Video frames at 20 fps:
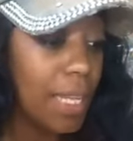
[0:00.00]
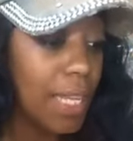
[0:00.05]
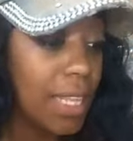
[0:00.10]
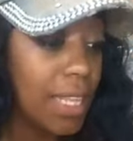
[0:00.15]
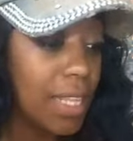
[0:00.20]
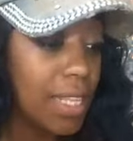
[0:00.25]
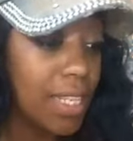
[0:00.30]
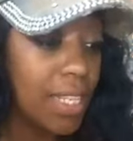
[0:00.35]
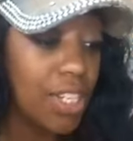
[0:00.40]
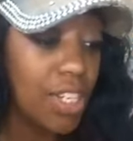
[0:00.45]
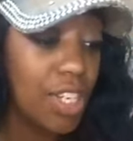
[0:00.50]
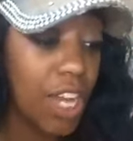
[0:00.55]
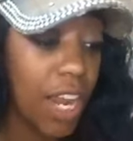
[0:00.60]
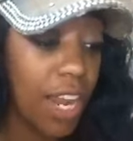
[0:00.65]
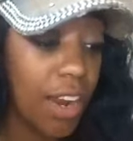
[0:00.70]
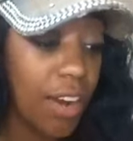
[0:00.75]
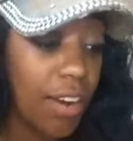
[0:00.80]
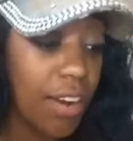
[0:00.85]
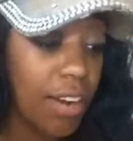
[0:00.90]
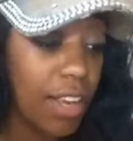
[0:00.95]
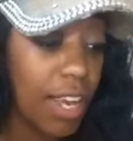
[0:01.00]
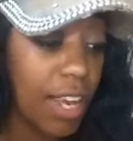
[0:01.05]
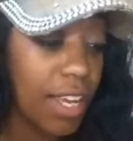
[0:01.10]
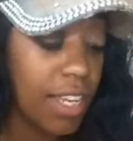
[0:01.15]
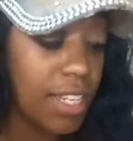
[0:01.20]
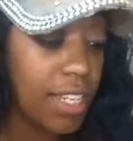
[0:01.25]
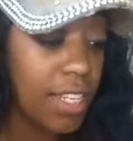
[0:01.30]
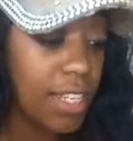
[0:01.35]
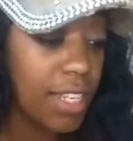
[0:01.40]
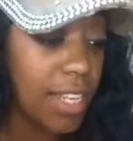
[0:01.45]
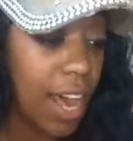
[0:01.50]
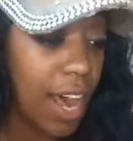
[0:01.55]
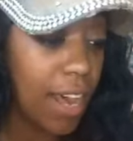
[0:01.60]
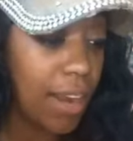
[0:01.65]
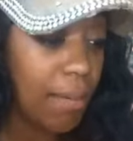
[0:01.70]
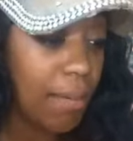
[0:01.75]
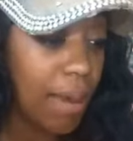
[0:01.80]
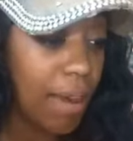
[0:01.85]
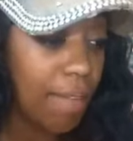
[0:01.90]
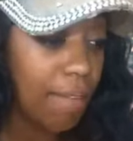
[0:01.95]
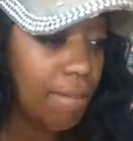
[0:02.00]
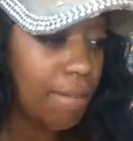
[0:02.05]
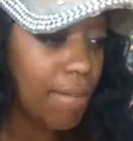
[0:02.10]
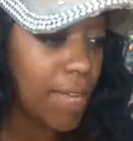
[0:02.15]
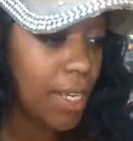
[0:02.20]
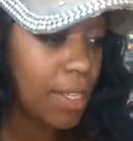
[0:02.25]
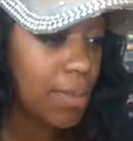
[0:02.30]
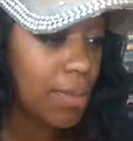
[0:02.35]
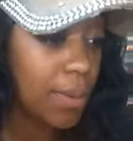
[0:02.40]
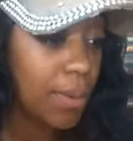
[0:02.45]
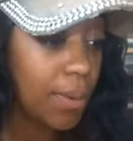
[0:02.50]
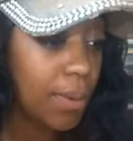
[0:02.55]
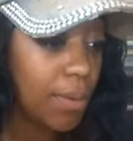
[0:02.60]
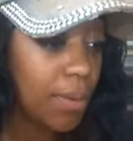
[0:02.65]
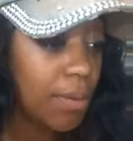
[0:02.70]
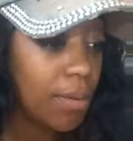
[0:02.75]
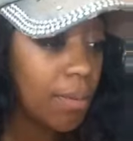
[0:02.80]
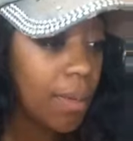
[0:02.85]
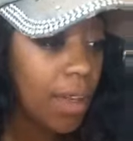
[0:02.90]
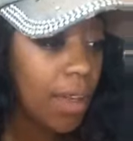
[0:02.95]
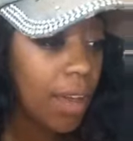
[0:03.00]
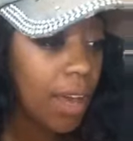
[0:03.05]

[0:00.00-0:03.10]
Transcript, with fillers: get this shared inside of my Facebook group